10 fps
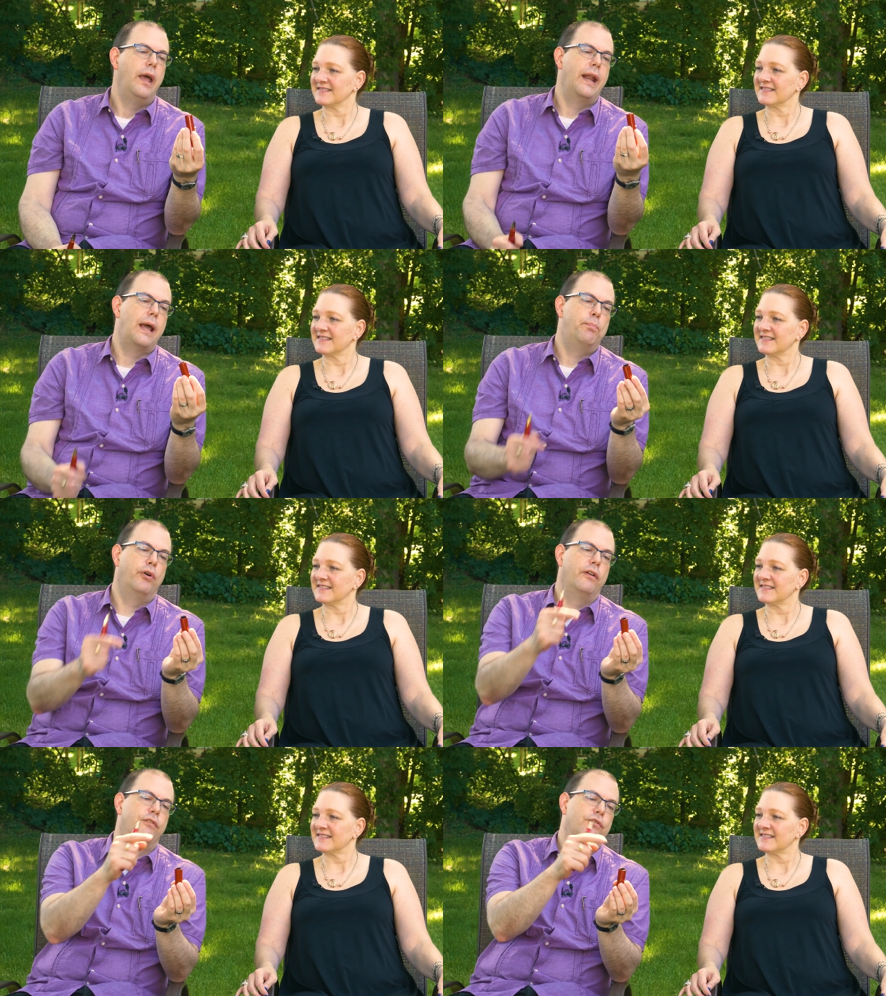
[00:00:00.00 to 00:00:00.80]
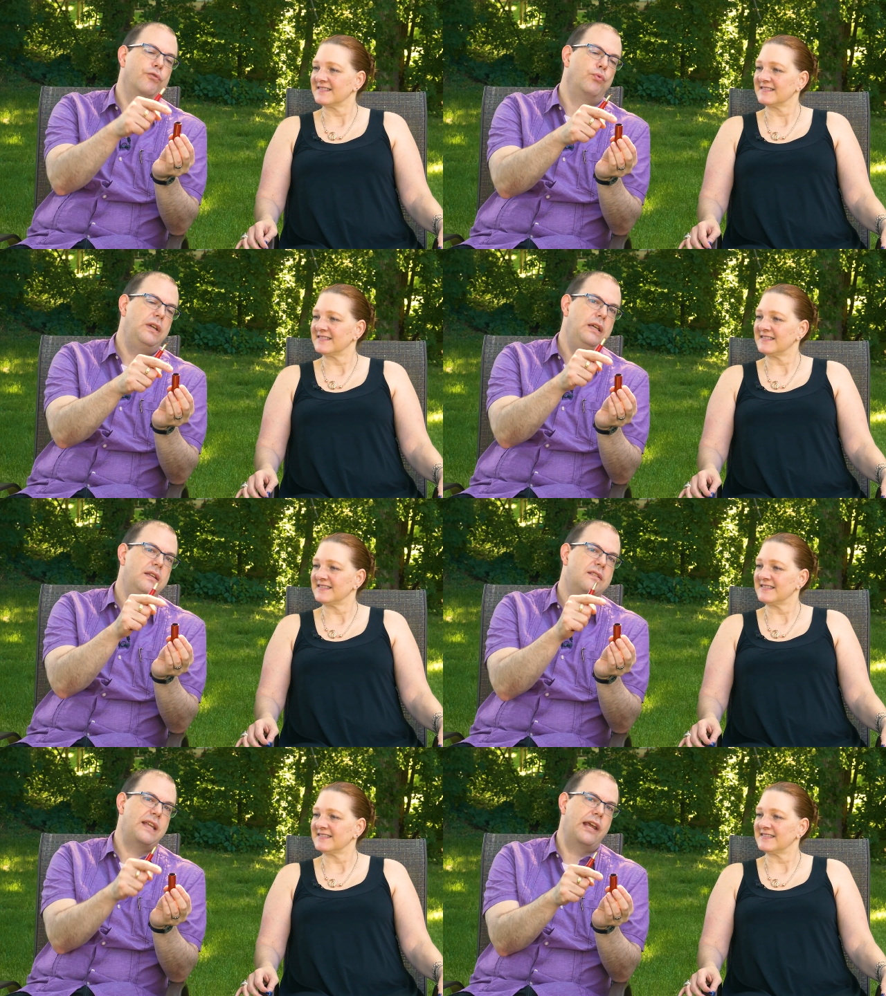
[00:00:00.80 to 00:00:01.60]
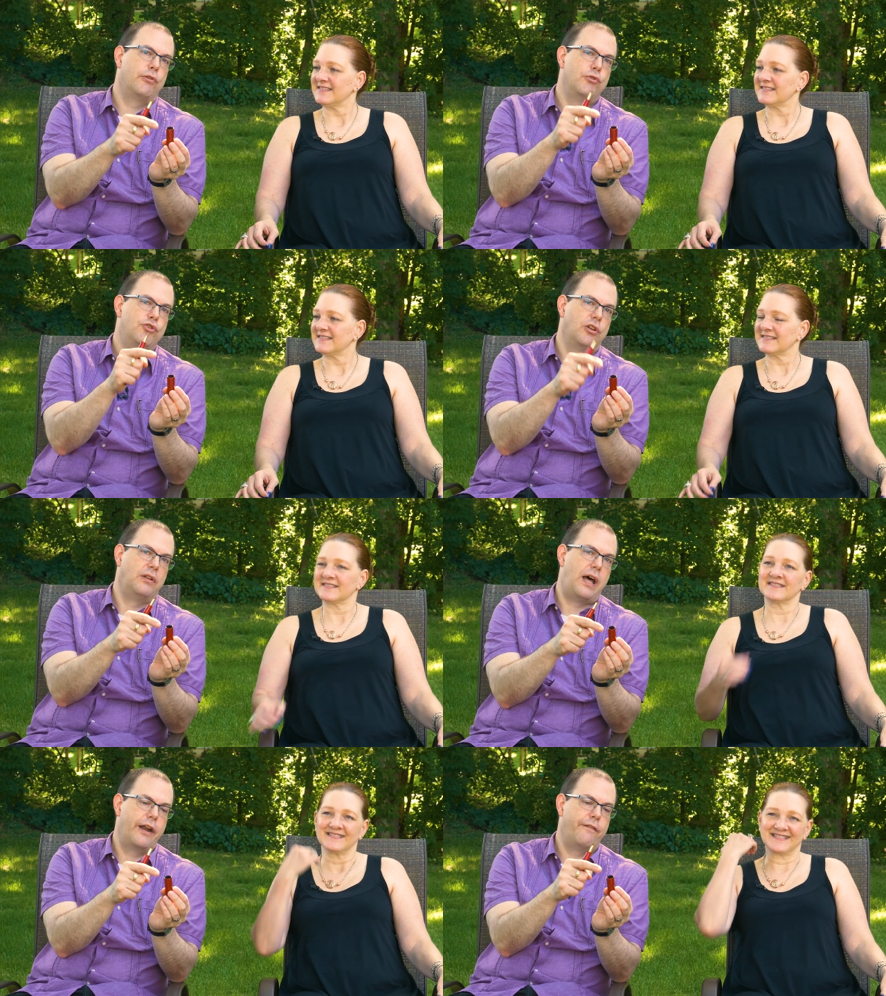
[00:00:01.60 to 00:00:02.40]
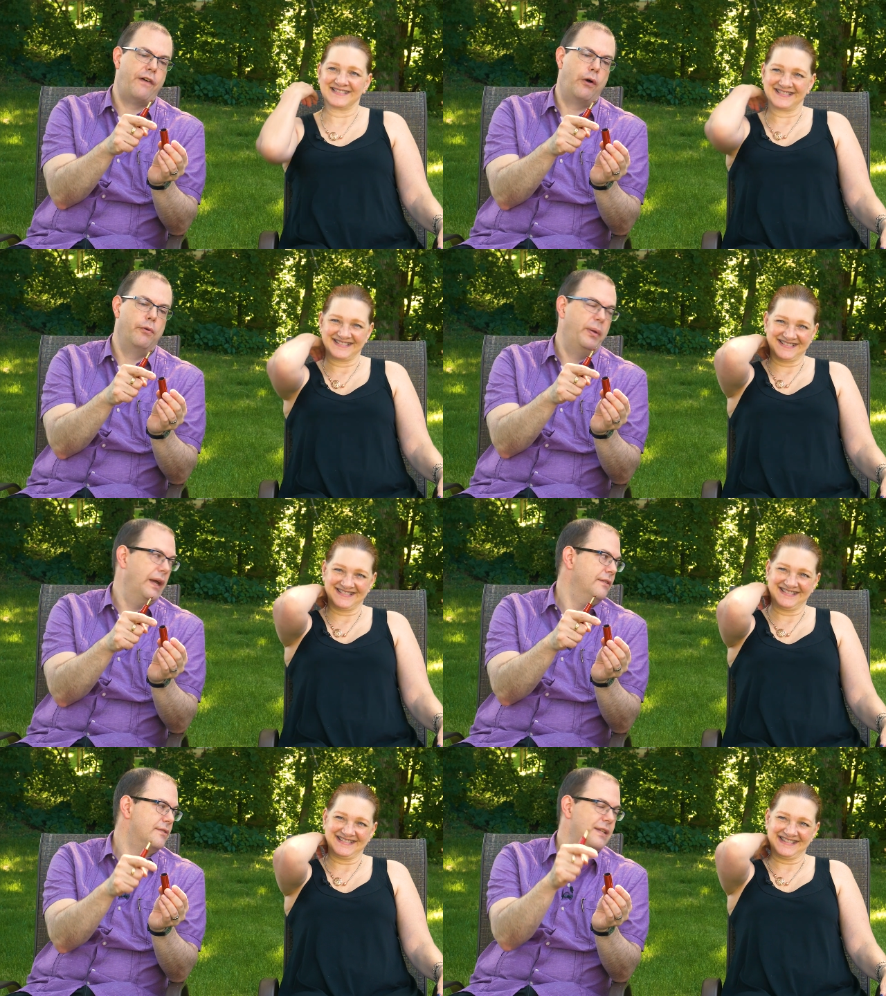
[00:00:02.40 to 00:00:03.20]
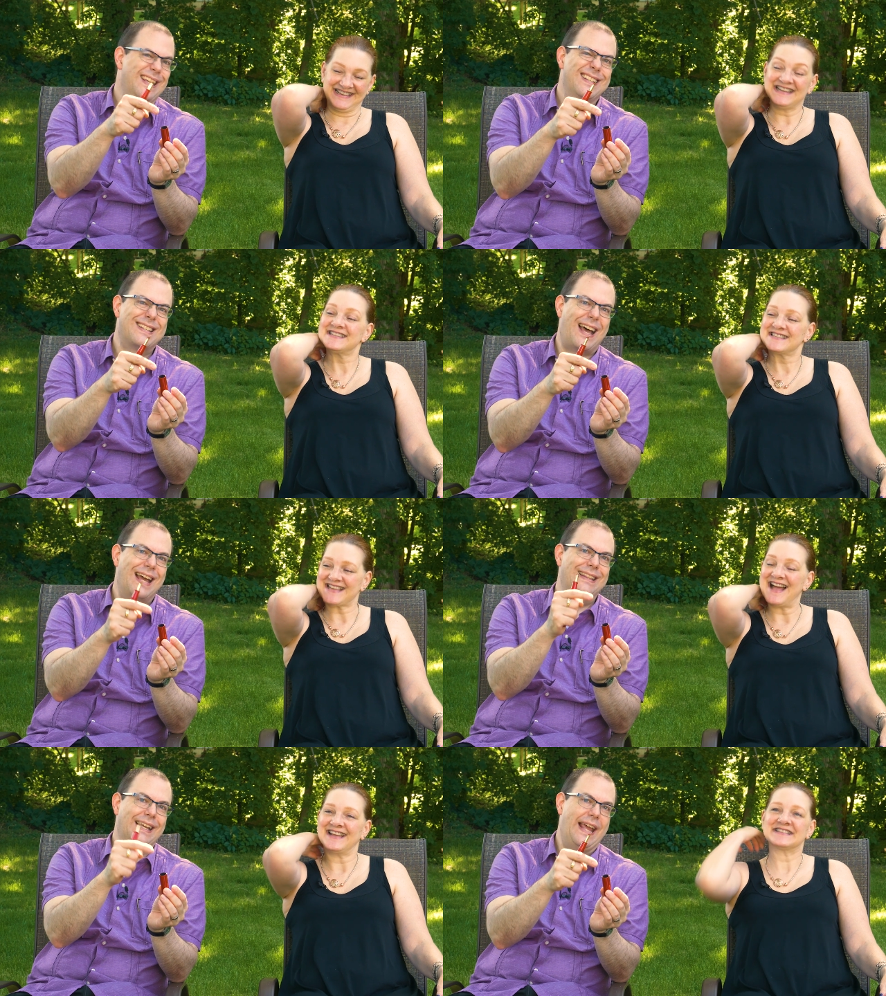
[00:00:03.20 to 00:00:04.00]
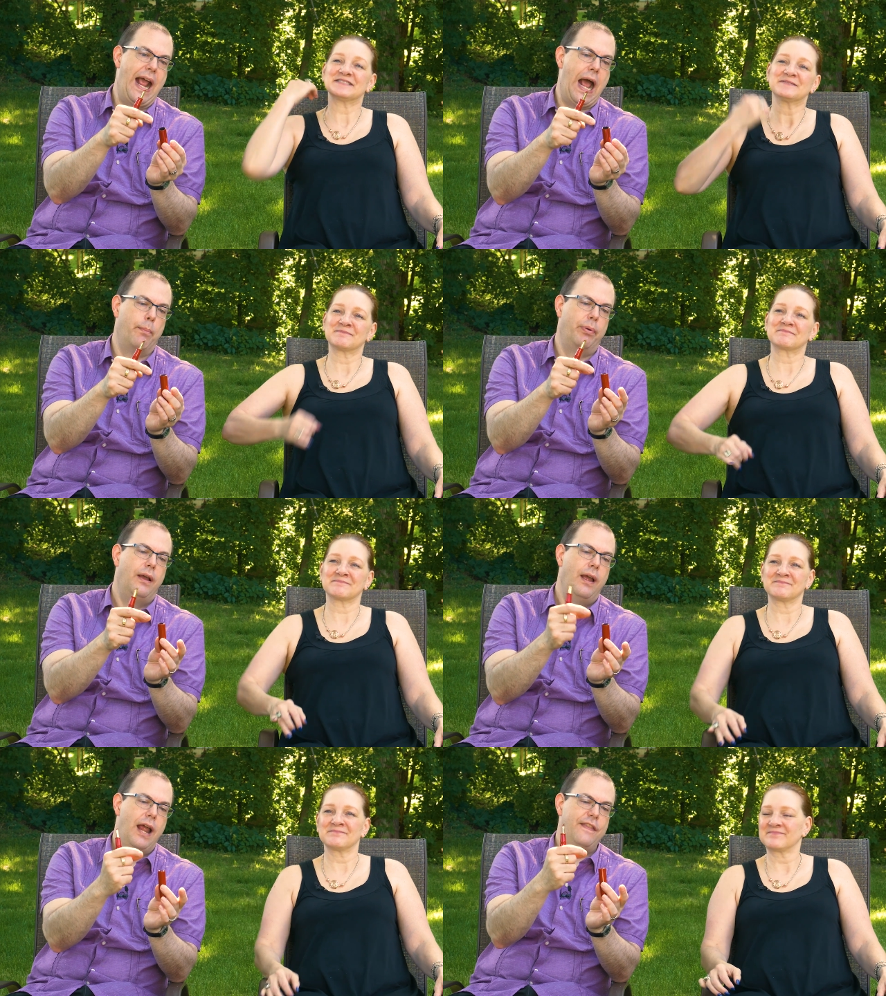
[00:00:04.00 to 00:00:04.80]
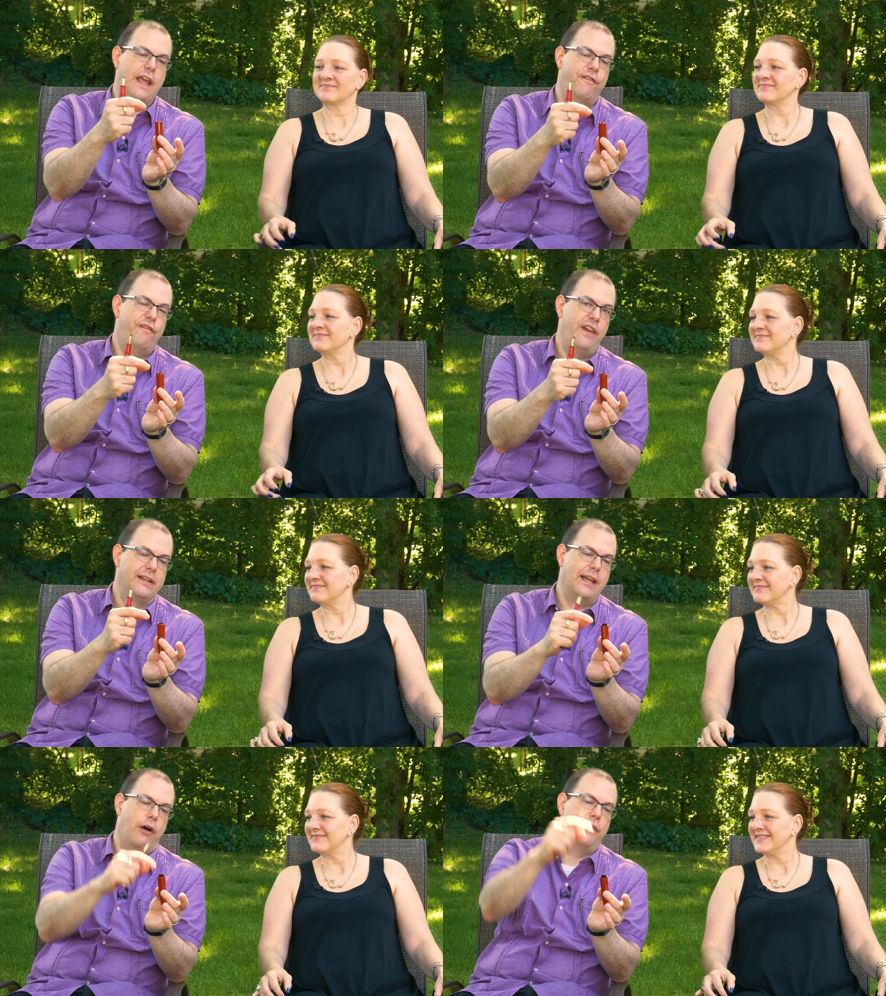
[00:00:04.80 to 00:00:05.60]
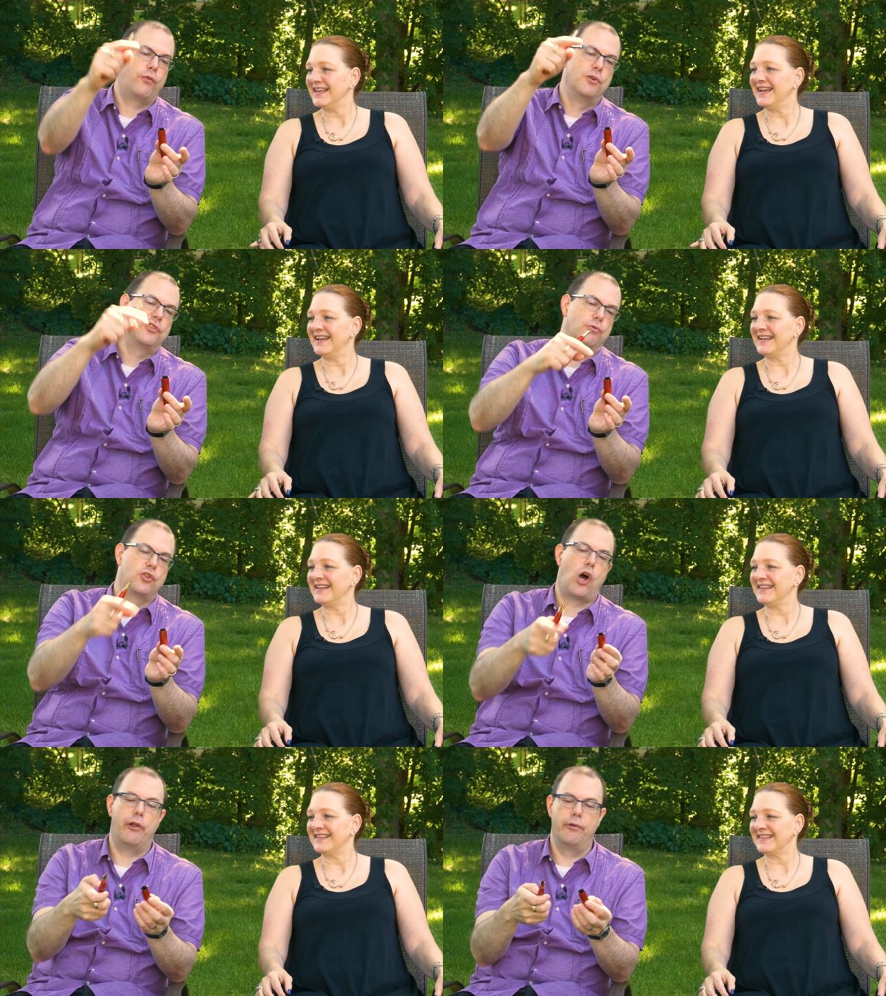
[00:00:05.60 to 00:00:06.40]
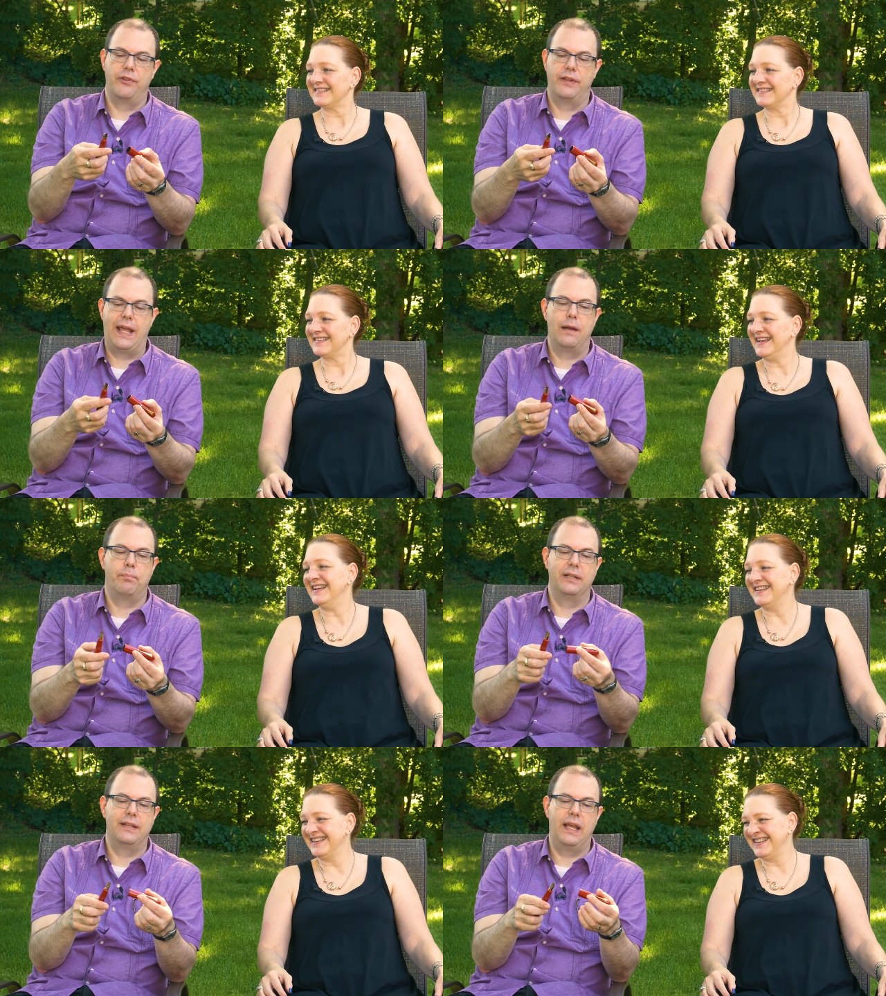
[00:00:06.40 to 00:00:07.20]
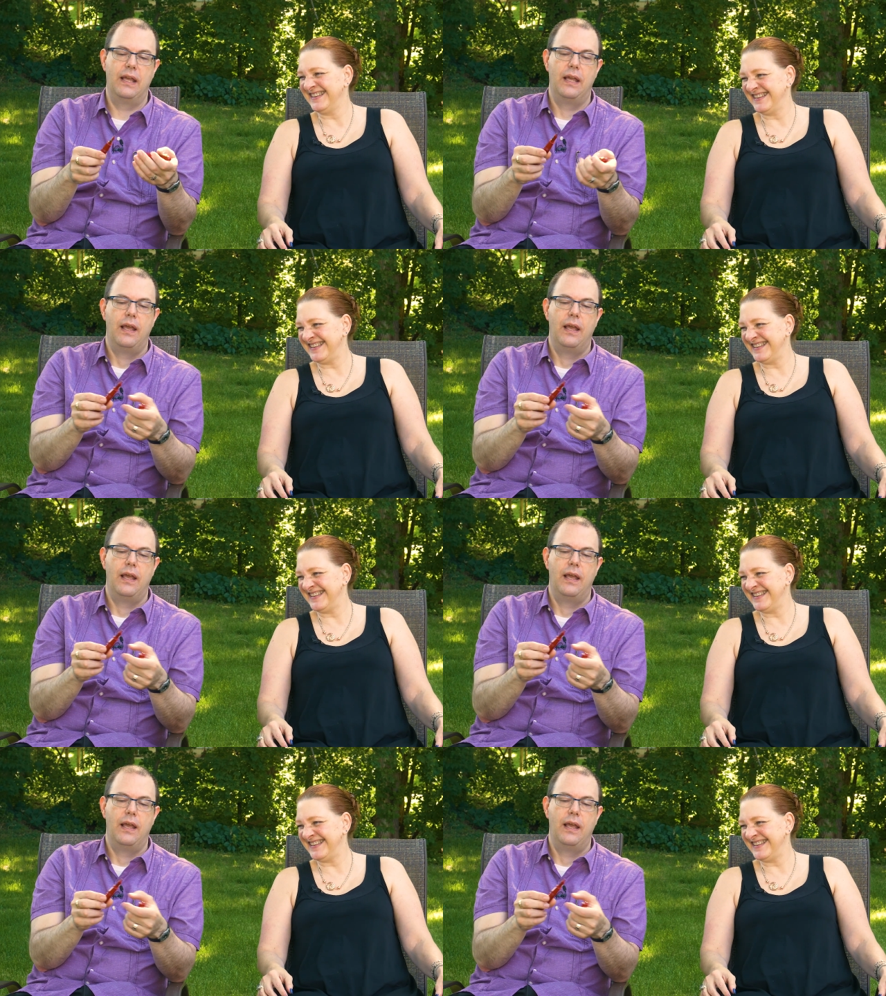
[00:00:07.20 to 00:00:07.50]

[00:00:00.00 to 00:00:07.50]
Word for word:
Speaker 1: and I put three Sailor Chalana fountain pens inside, inside. the cap. And they fit. Now, of course, they're taller than that, but they